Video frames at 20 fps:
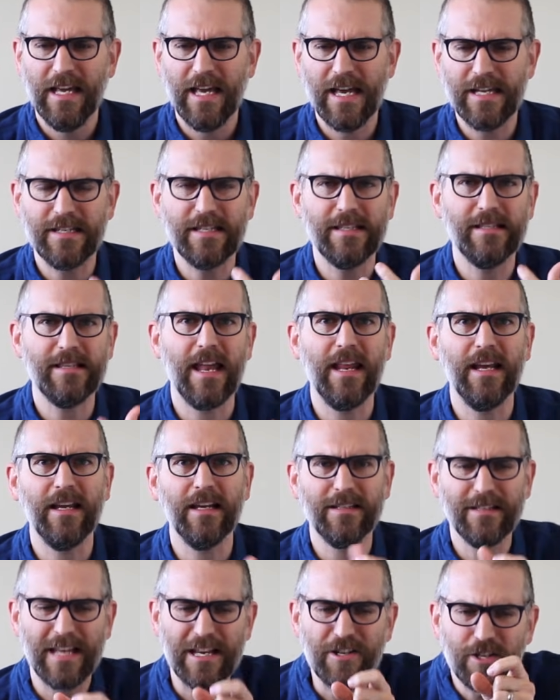Aesthetic
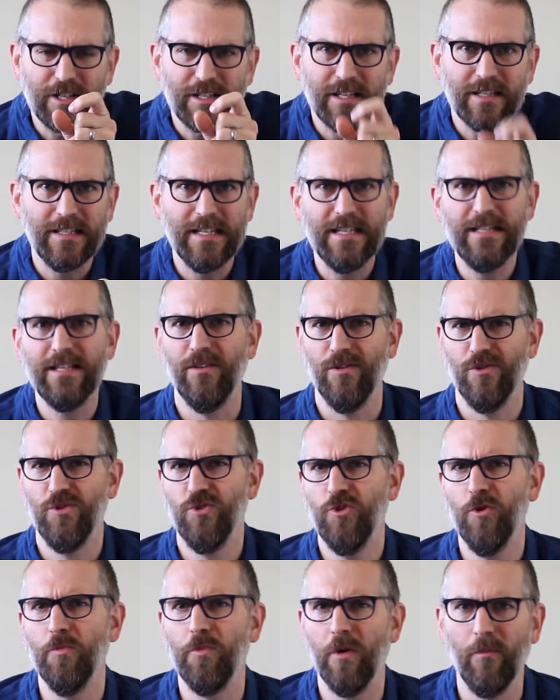attention to detail is
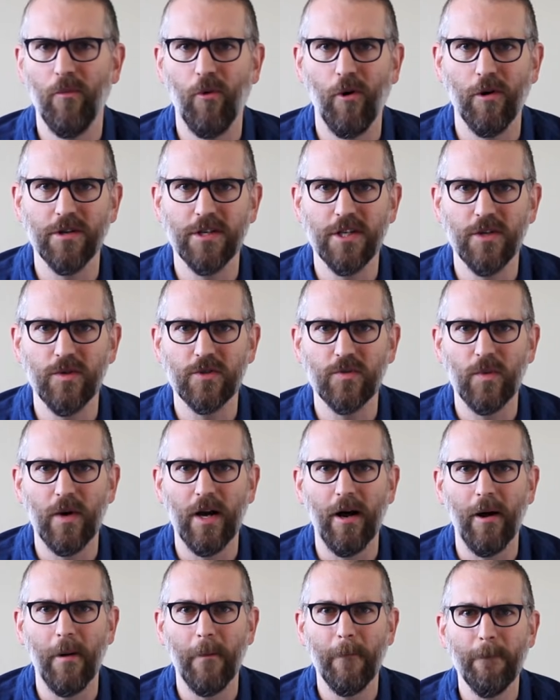super important to you as
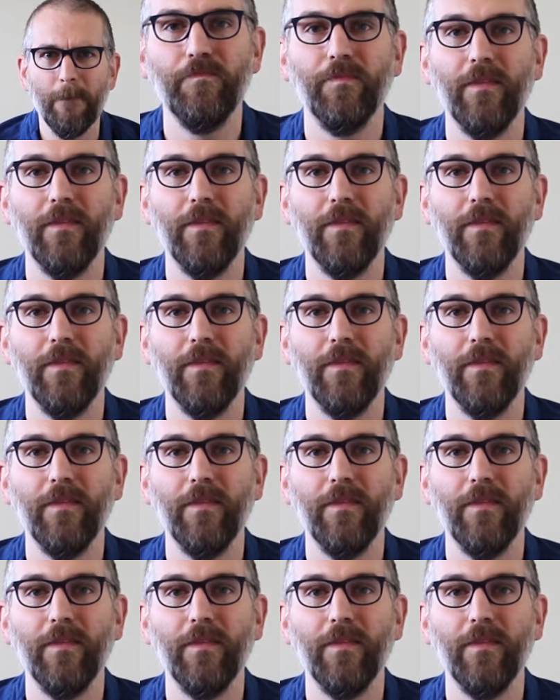well.